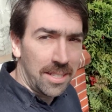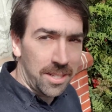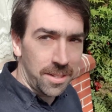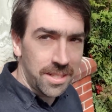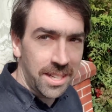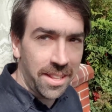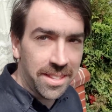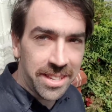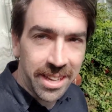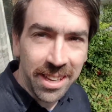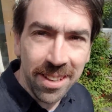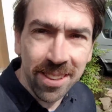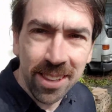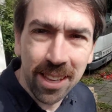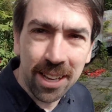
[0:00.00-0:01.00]
So it's another day.
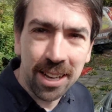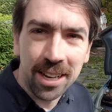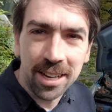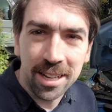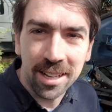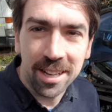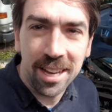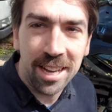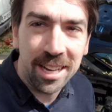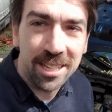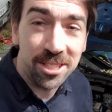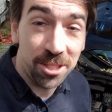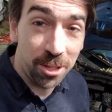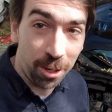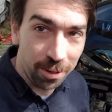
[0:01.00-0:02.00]
Uh, car
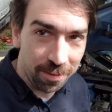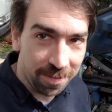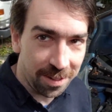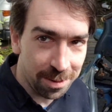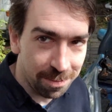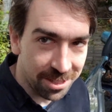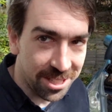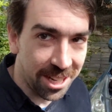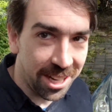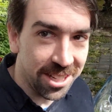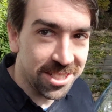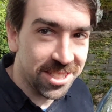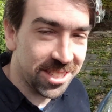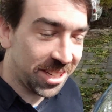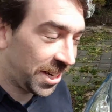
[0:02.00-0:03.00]
should hopefully be
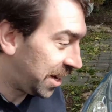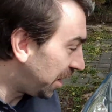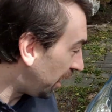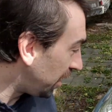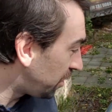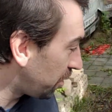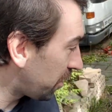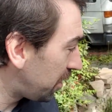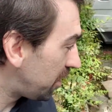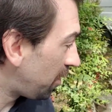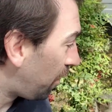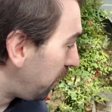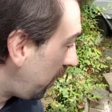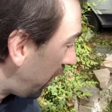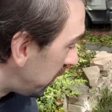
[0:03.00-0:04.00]
charged. Uh, I took this
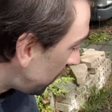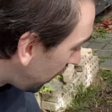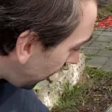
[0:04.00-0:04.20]
off actually